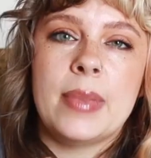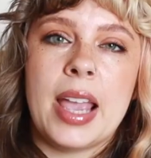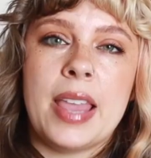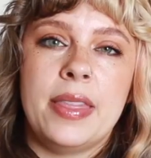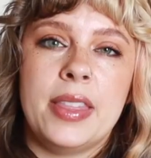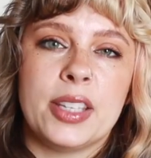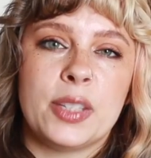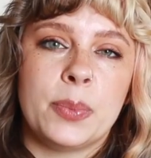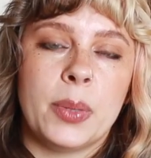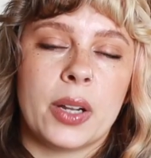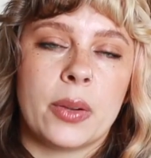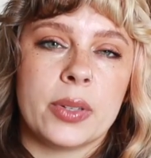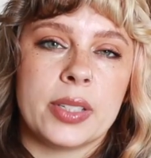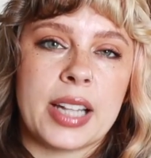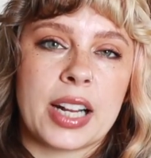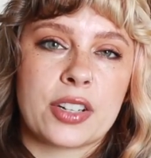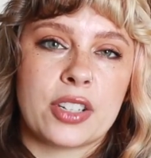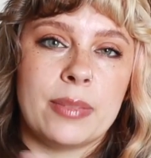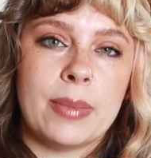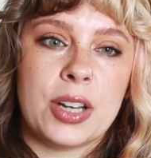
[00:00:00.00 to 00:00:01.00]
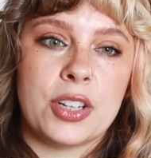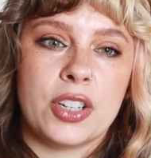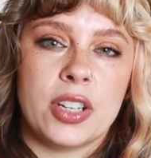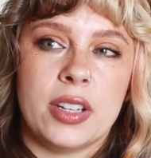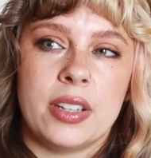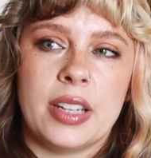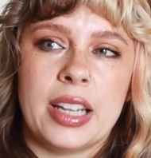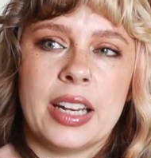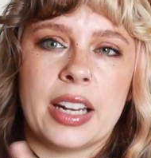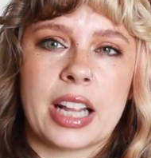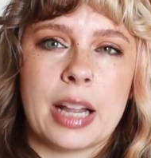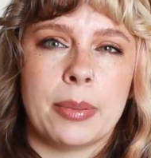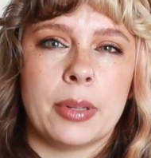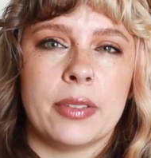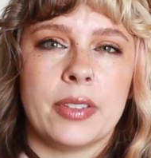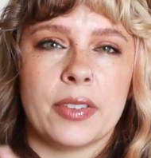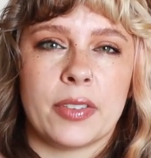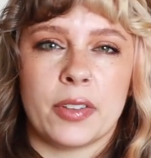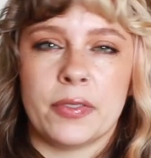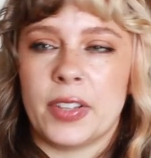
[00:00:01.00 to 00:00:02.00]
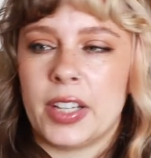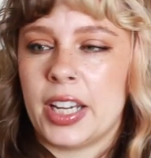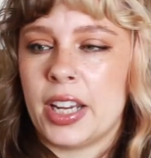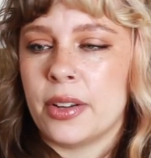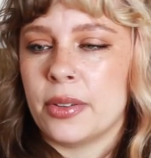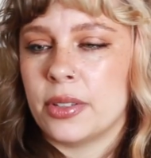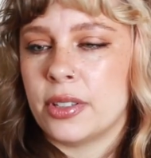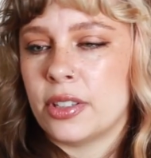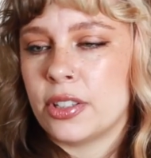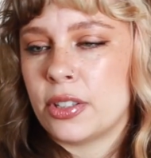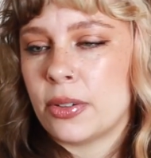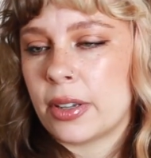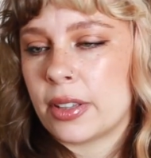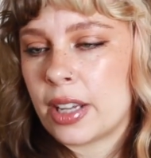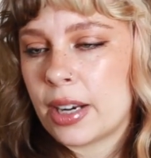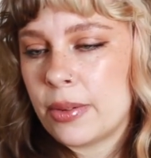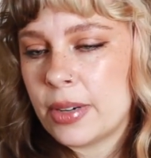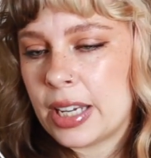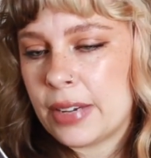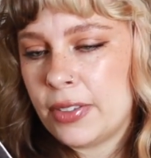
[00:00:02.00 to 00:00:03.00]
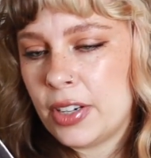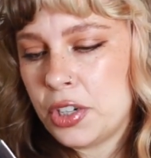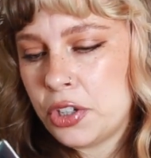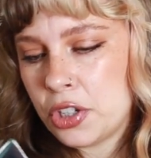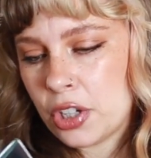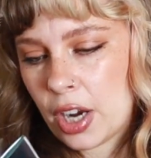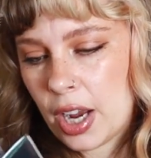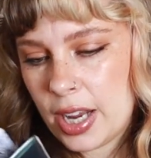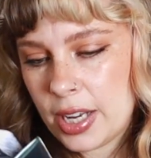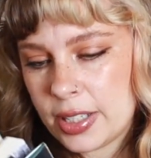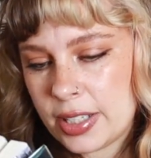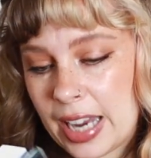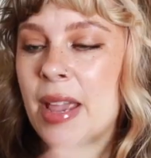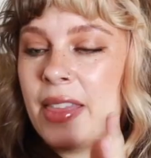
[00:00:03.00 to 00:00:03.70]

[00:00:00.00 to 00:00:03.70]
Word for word: and this book was actually mentioned in a couple of different videos so I thought I would give it a shot.